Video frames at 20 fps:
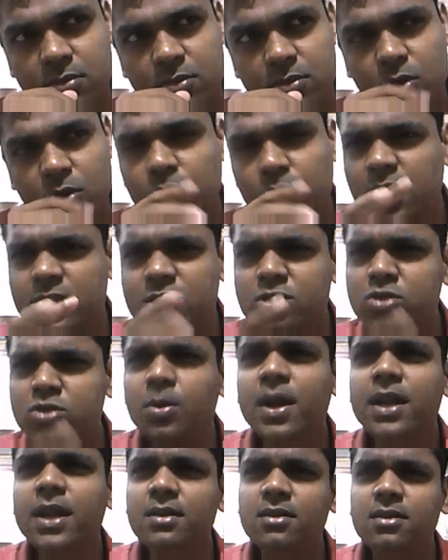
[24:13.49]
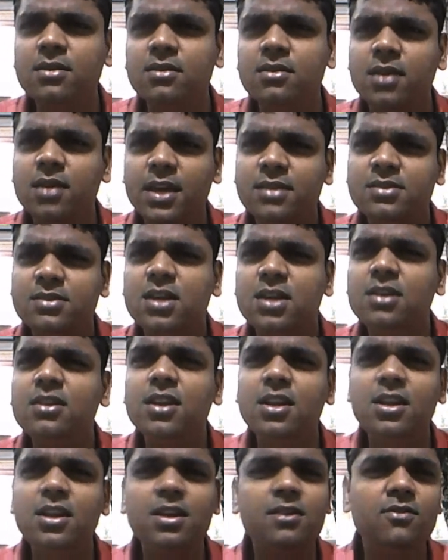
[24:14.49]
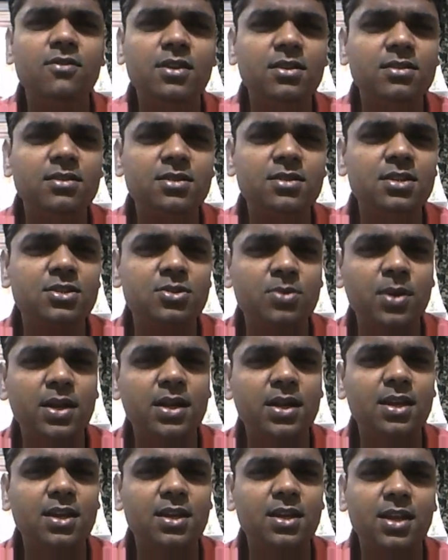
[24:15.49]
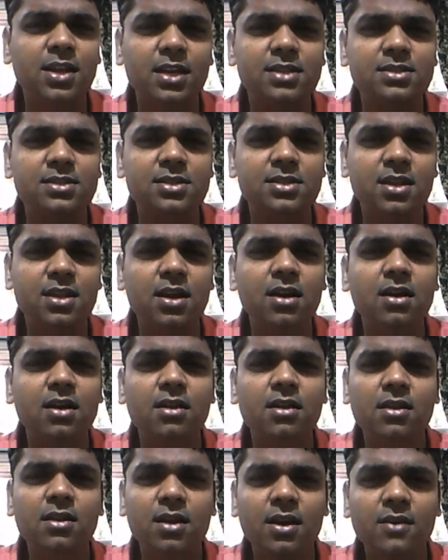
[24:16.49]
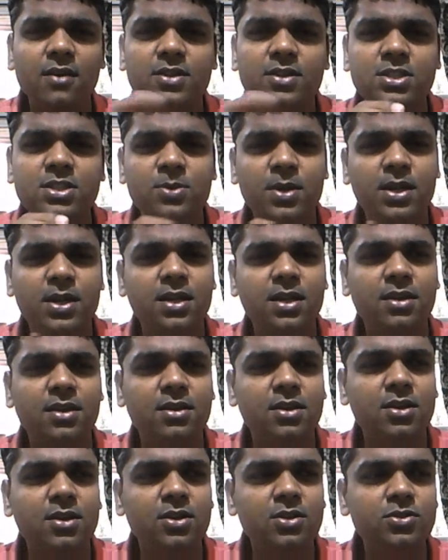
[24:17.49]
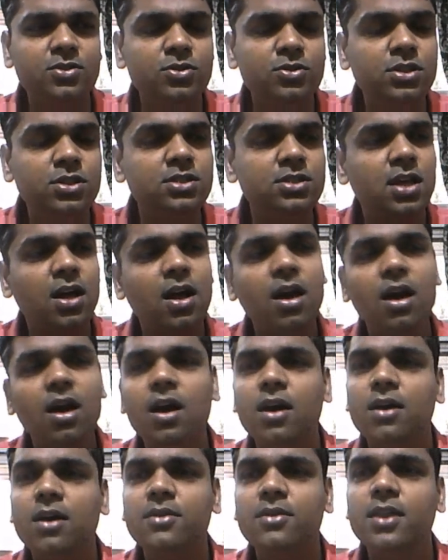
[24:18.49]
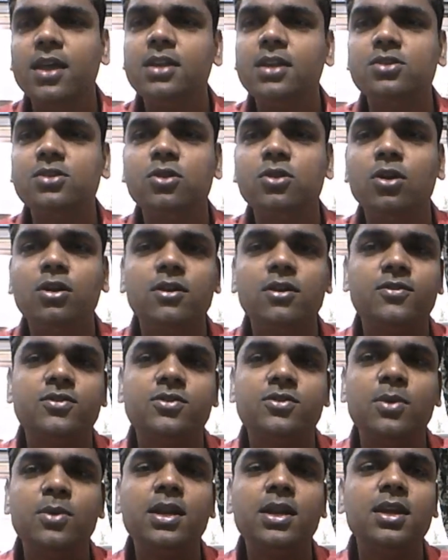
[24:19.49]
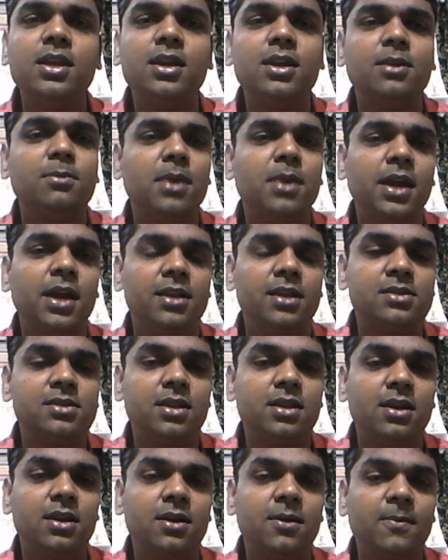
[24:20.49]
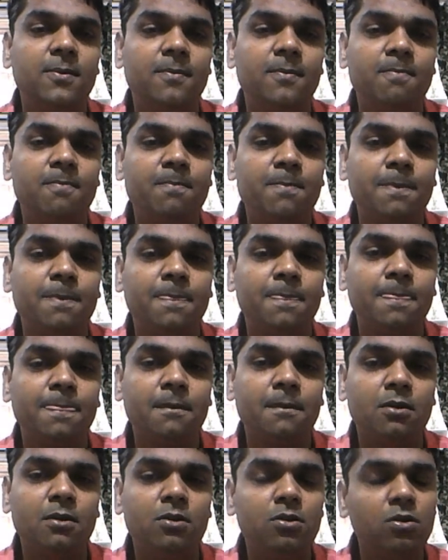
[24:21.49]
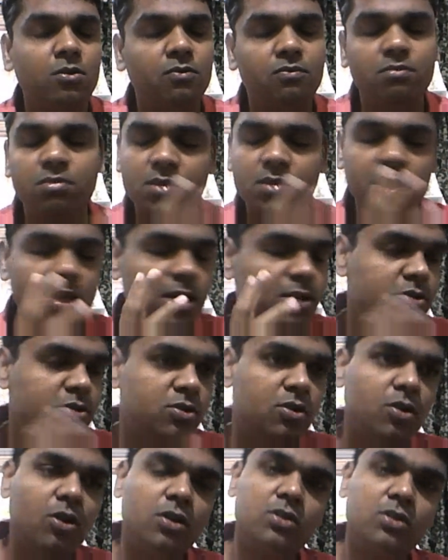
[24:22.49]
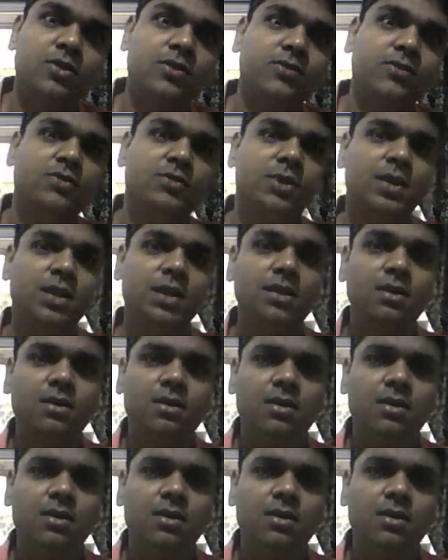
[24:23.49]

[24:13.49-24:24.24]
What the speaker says: okay, sweat. Generally we see sweating in axilla. How is sweating? So she says, there is lot of sweating in my axilla. There is lots of sweating.